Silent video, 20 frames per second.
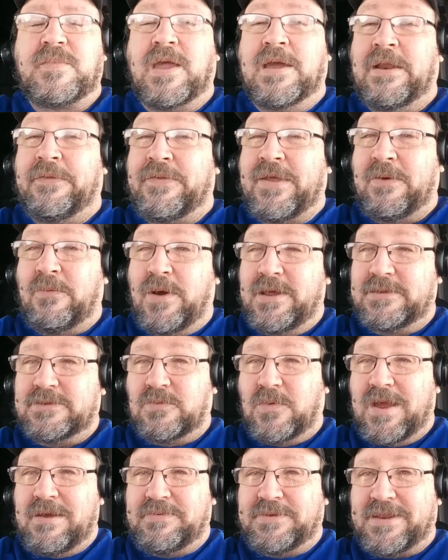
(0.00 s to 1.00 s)
And the thing was, the
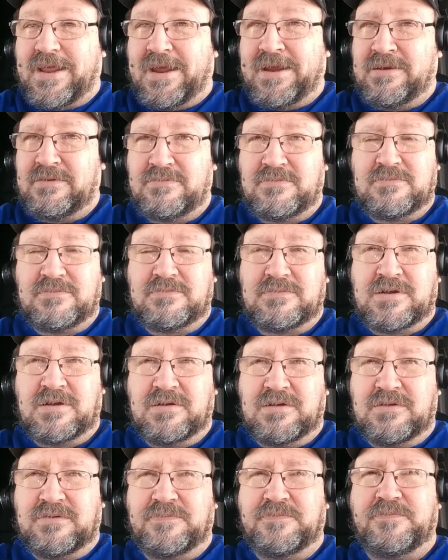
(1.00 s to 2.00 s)
website,
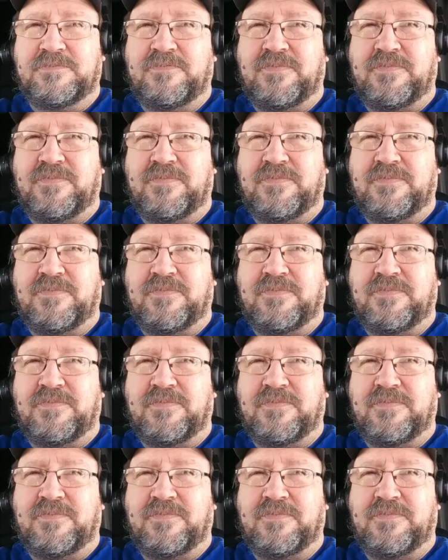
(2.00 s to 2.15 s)
the